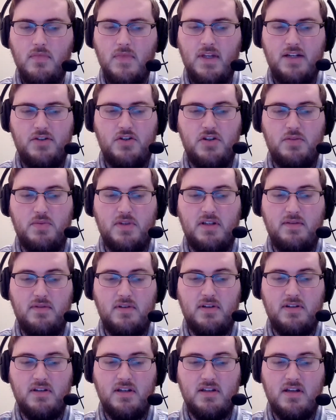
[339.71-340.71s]
She
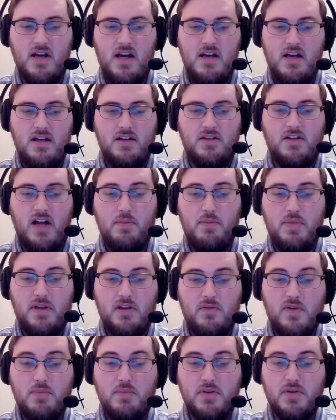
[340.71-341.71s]
specifically says, stopping
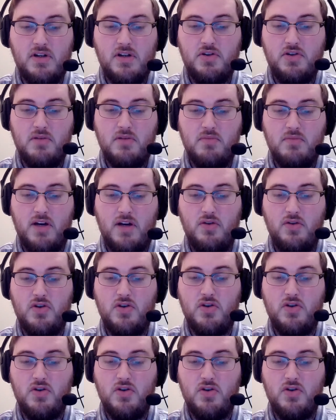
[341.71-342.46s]
the reproduction by those